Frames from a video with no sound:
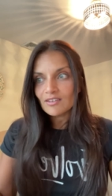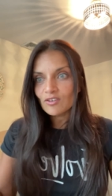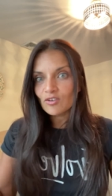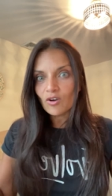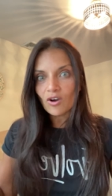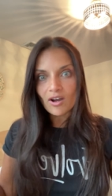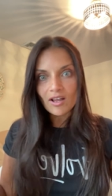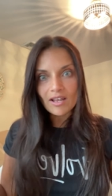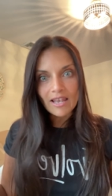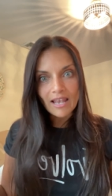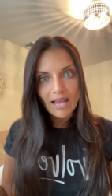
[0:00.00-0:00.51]

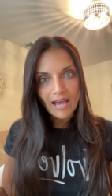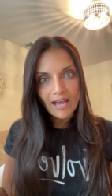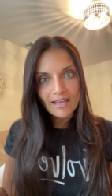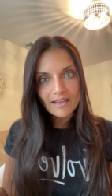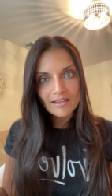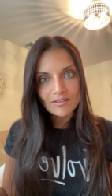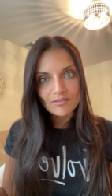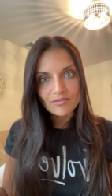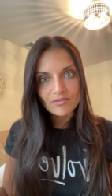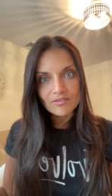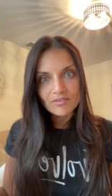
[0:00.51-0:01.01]
you're
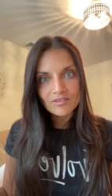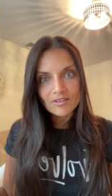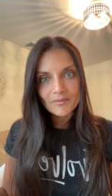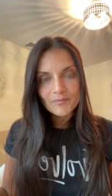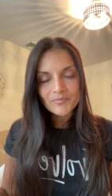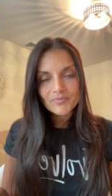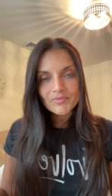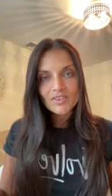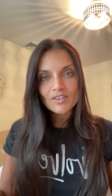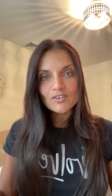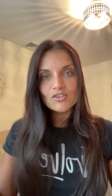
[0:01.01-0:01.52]
alive,
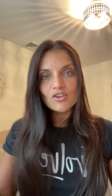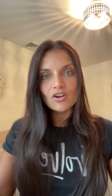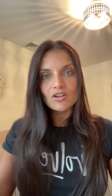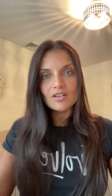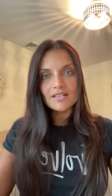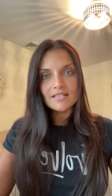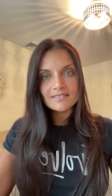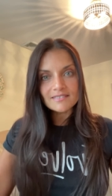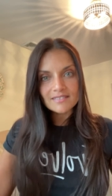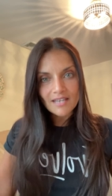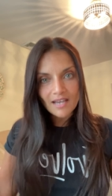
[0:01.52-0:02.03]

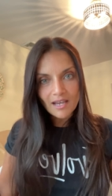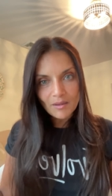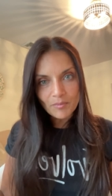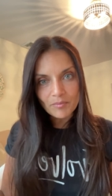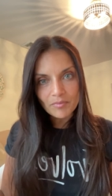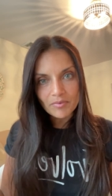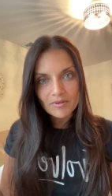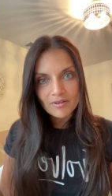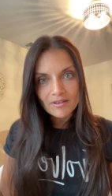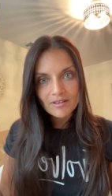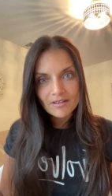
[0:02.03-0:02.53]
you're lit
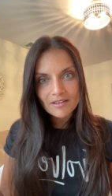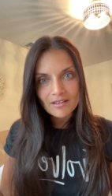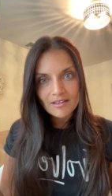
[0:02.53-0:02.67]
up.